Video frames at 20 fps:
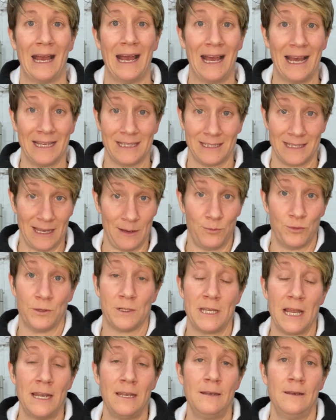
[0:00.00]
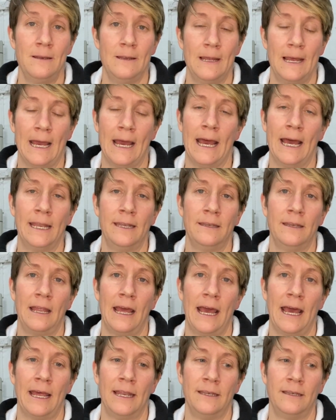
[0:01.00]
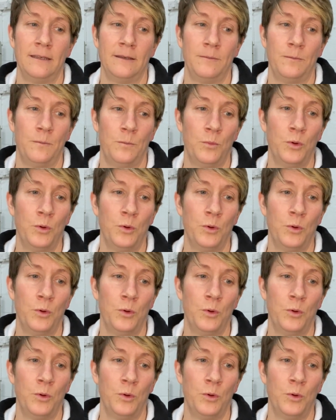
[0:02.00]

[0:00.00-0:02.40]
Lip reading: as they present and